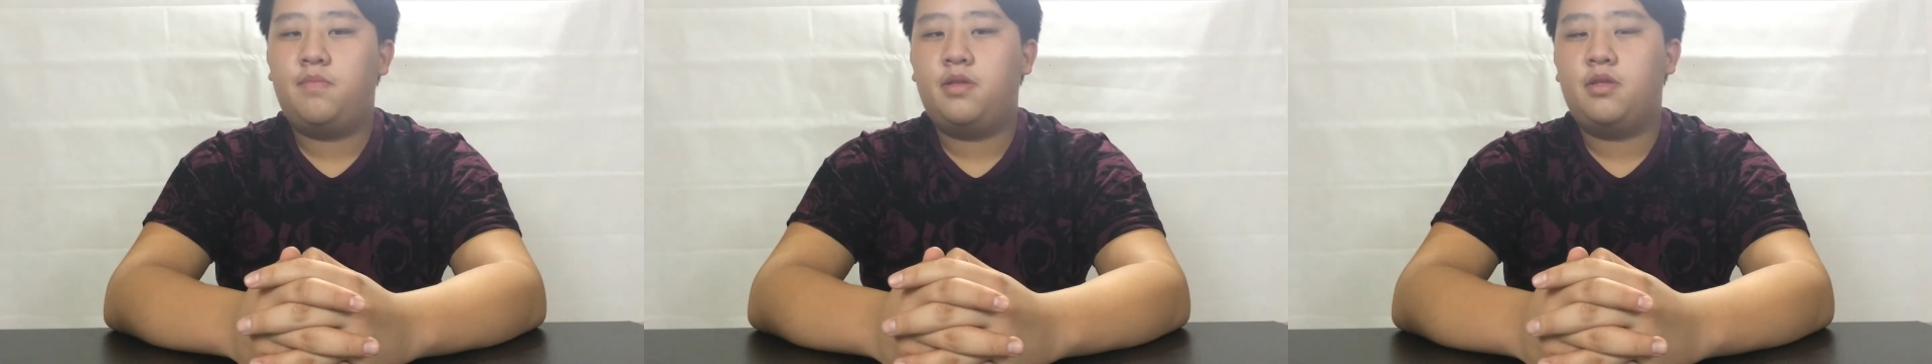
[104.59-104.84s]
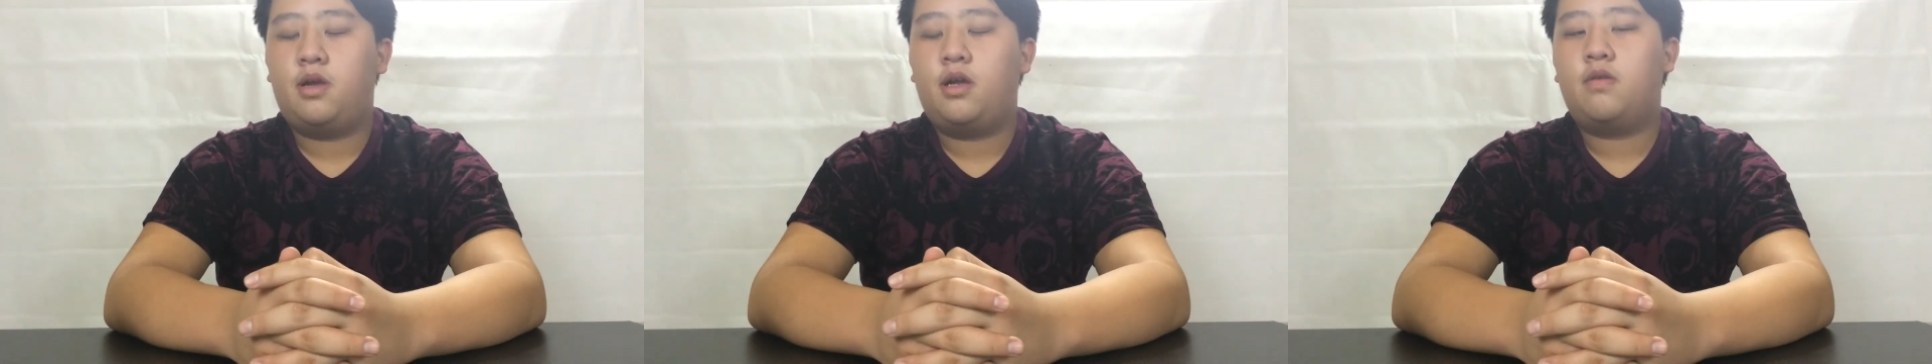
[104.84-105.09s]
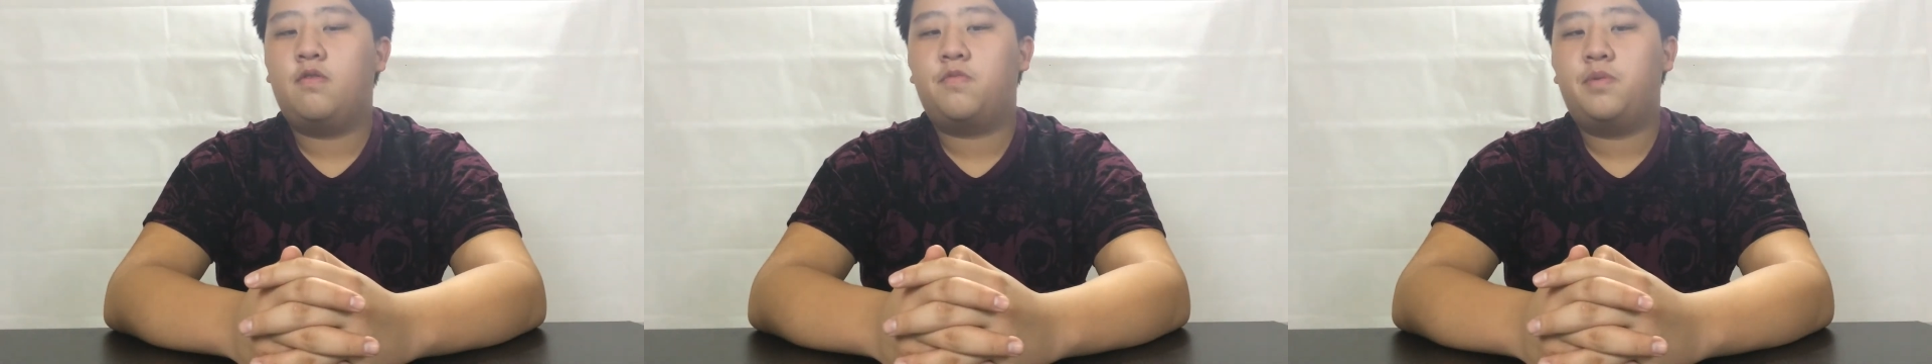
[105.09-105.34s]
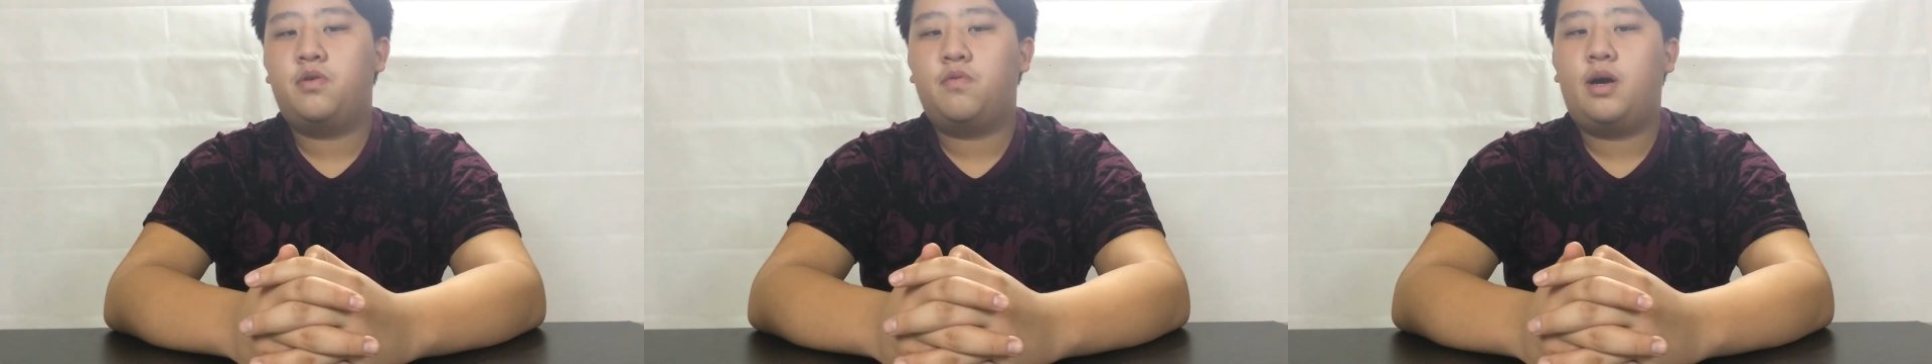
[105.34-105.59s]
I mean, I know it's
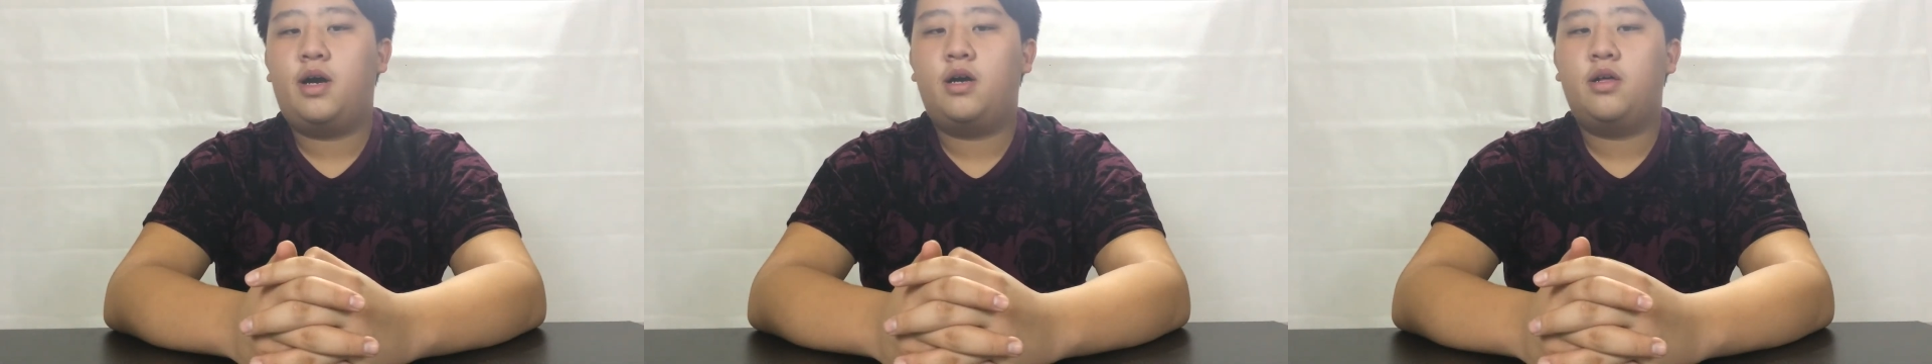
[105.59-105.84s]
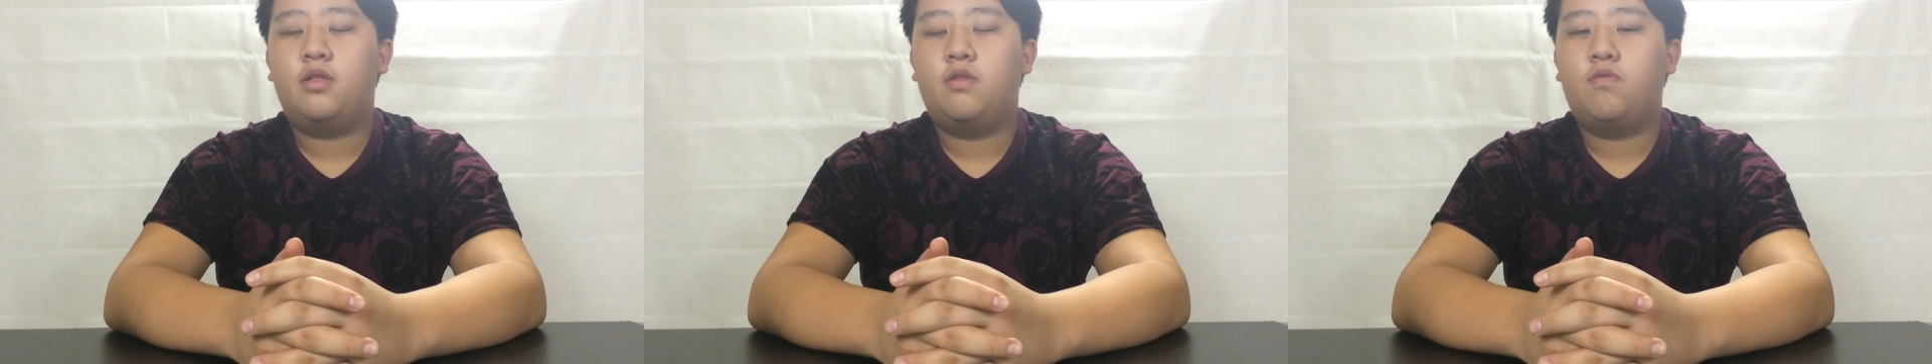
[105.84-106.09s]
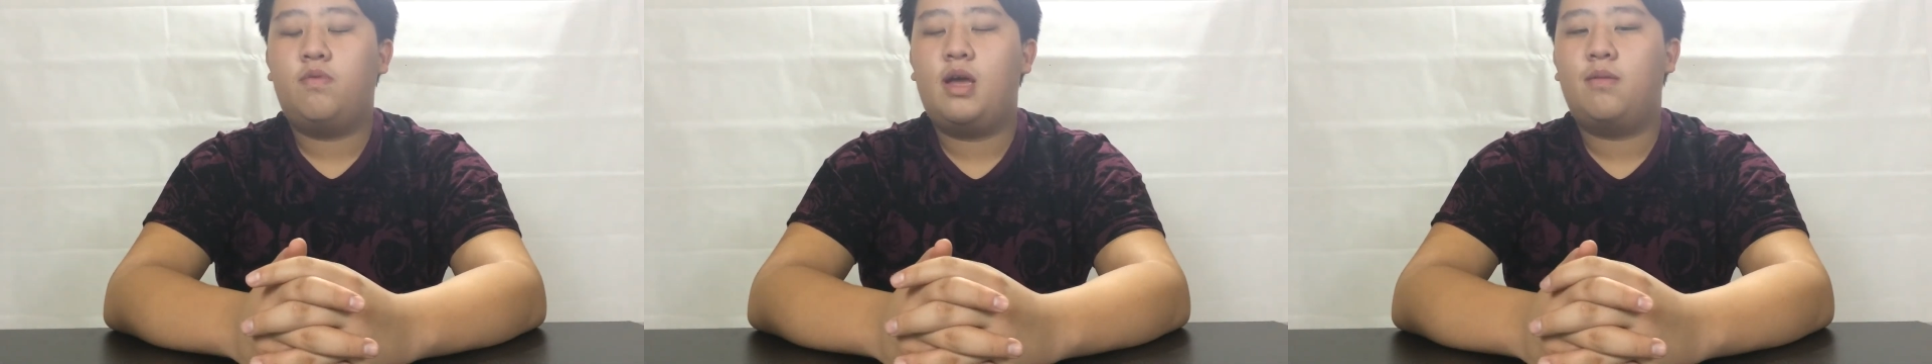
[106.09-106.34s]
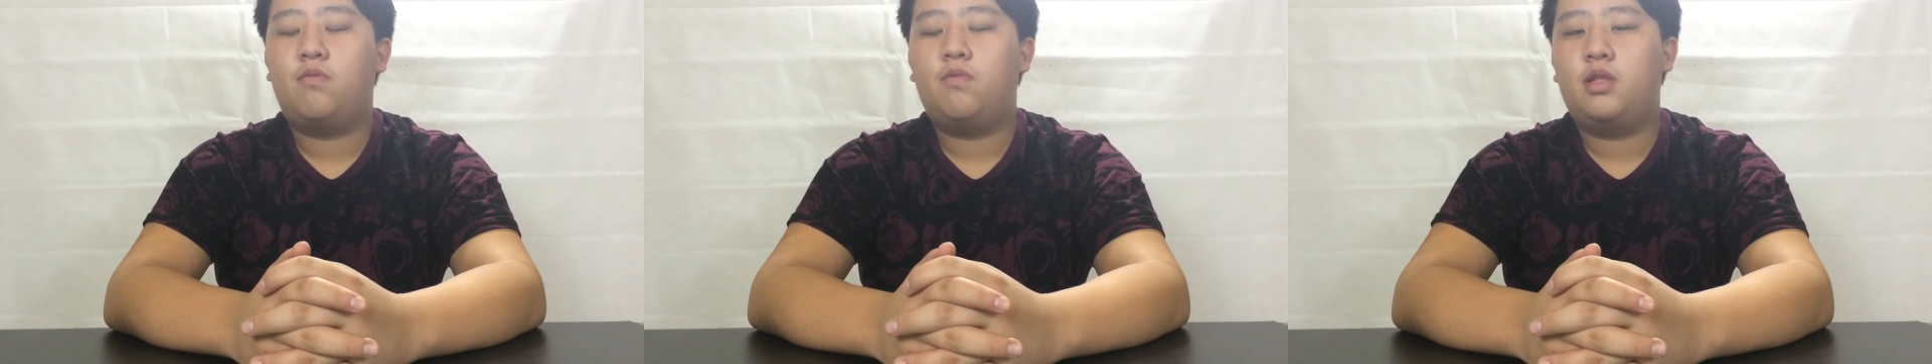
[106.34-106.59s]
been a while and we
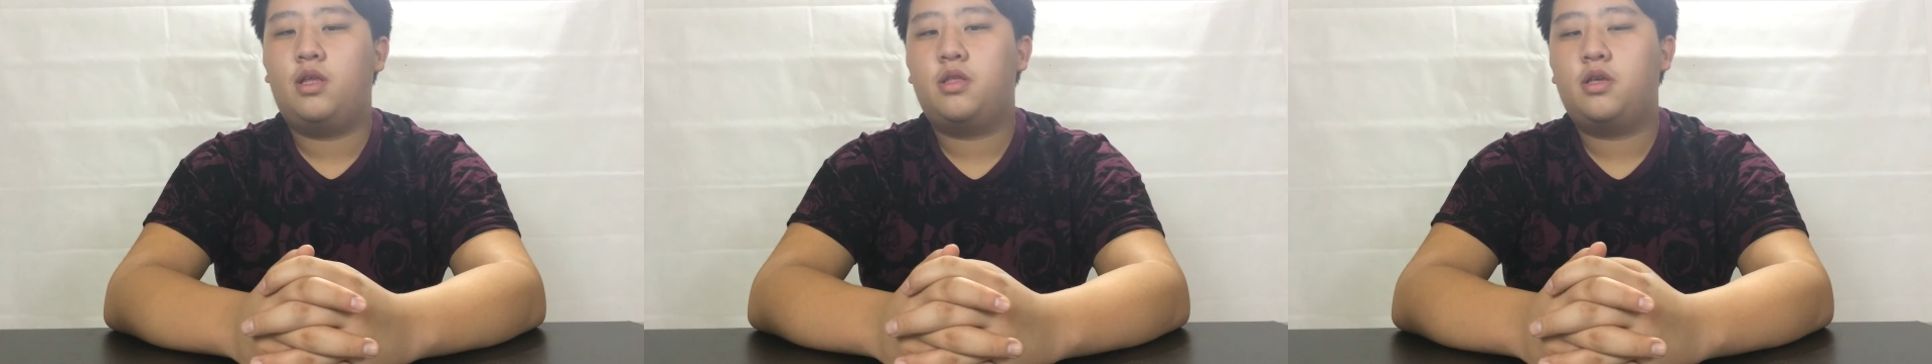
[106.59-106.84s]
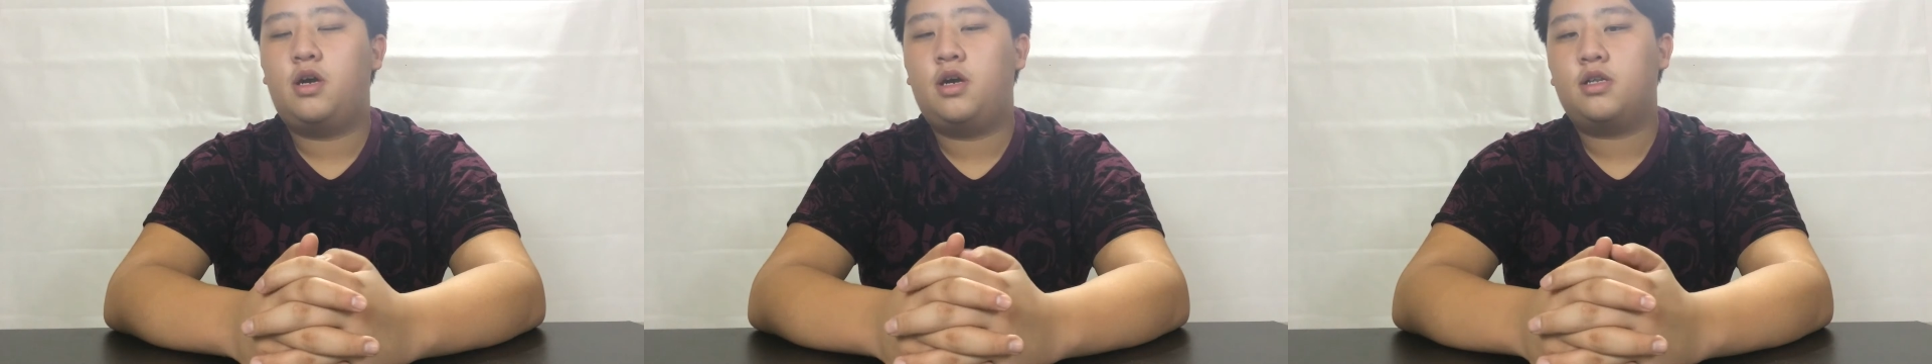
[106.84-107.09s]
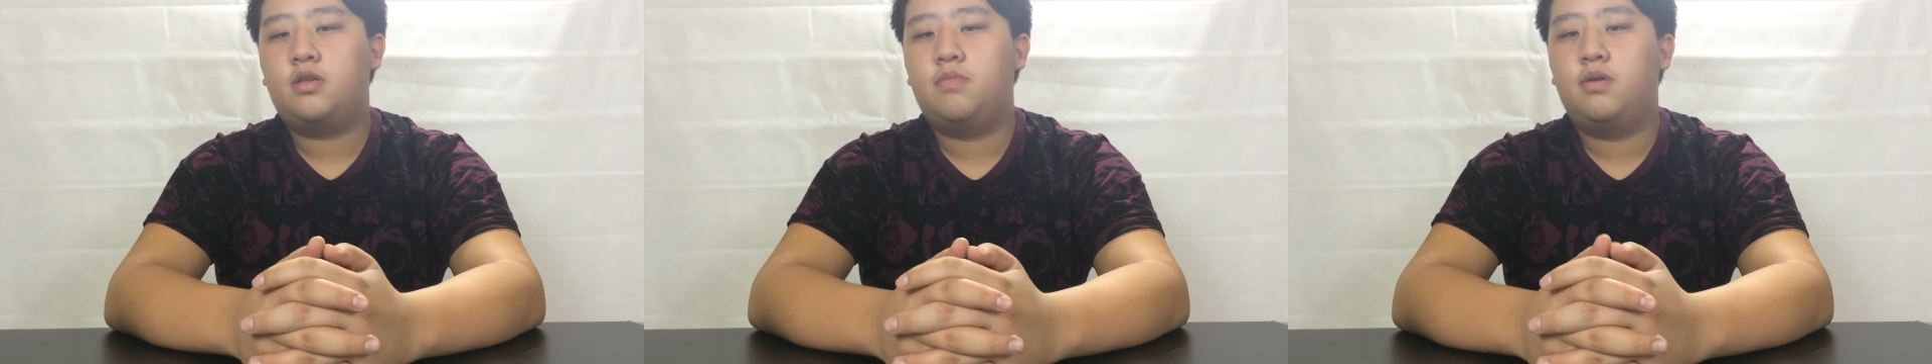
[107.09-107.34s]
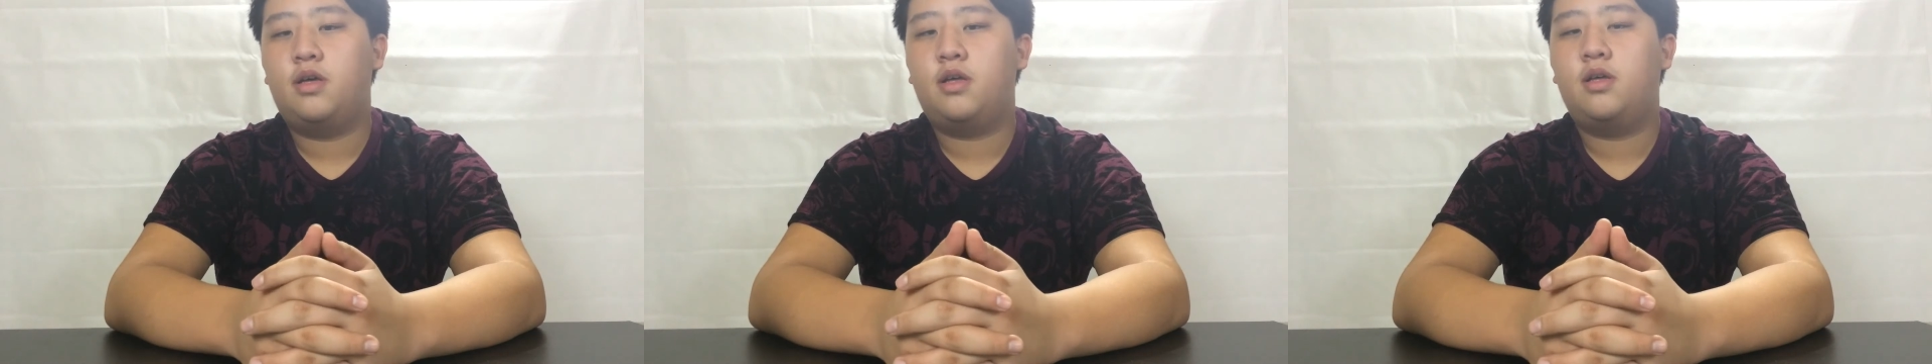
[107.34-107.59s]
haven't really talked,
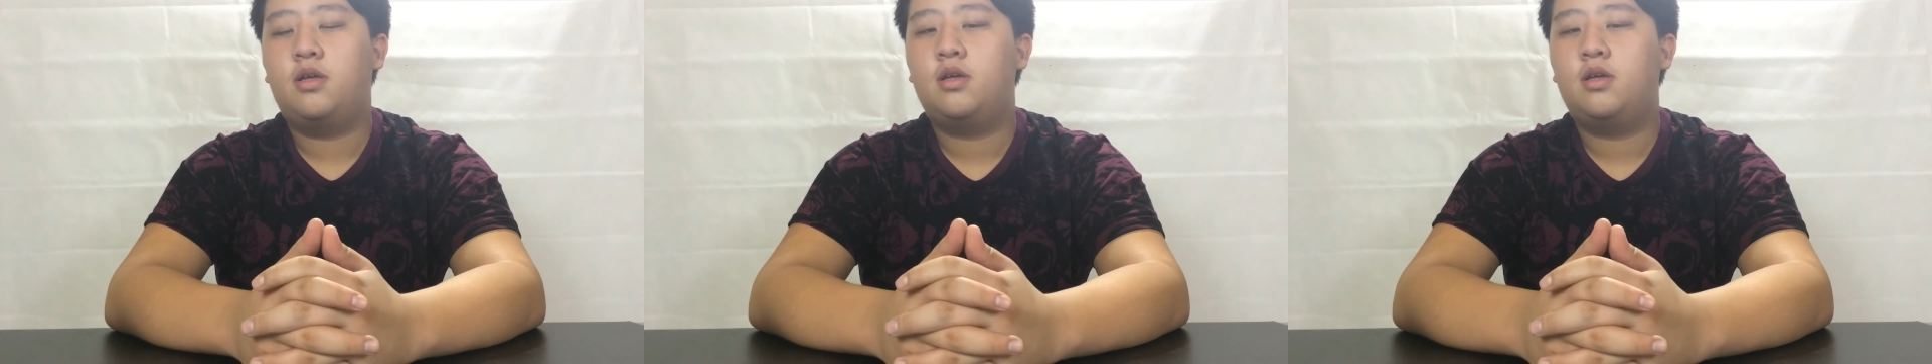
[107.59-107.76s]
but